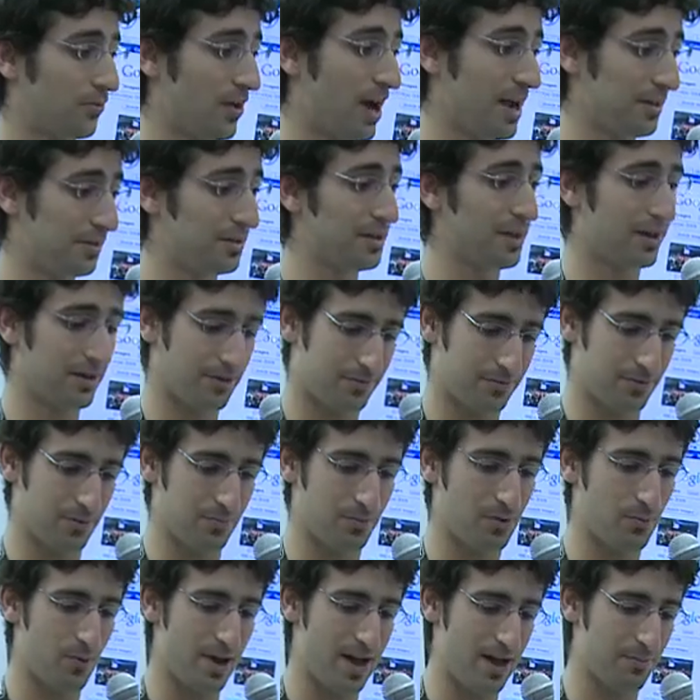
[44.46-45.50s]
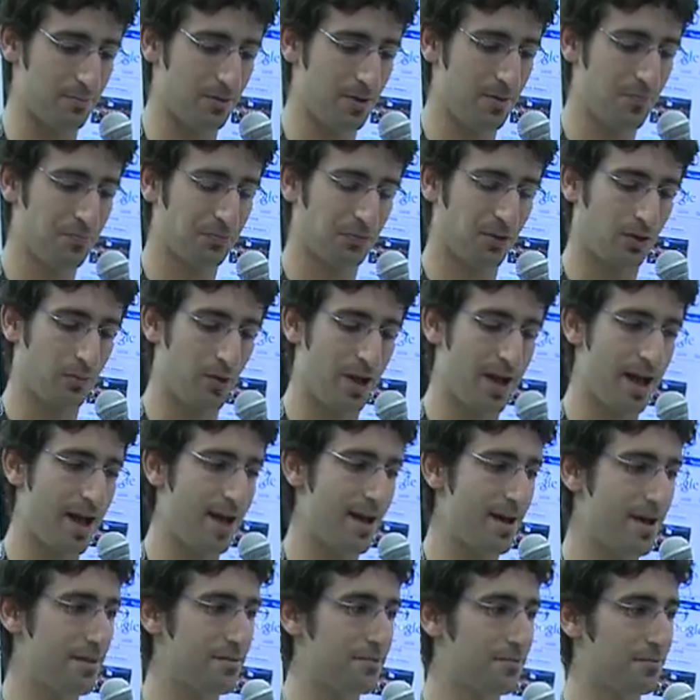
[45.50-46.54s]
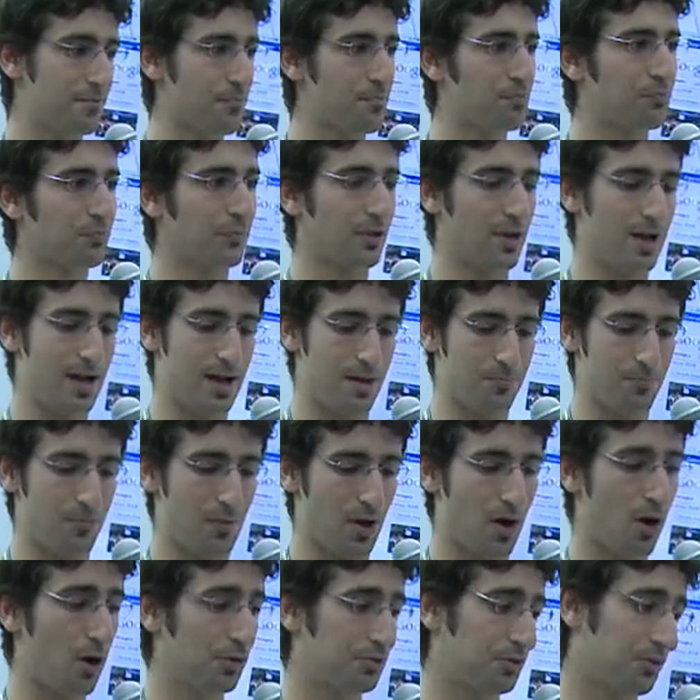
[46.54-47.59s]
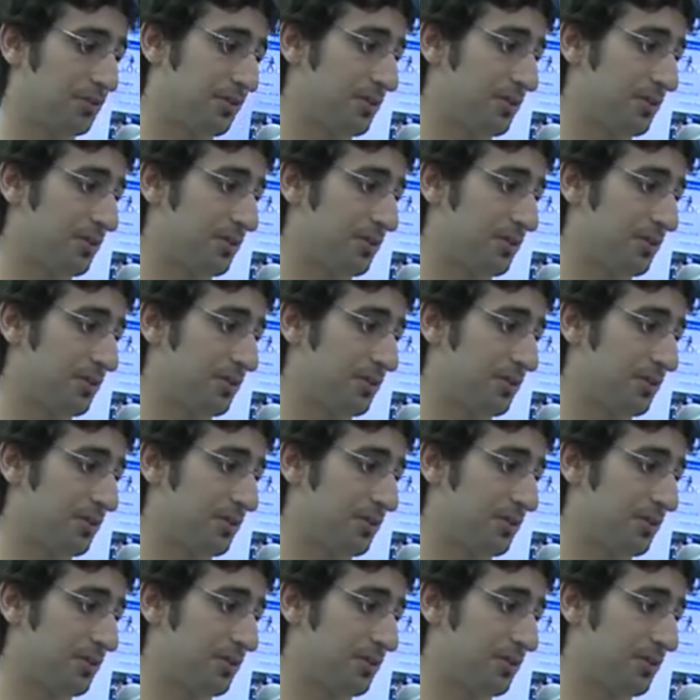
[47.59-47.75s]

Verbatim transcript: right there from the web. We have um, auto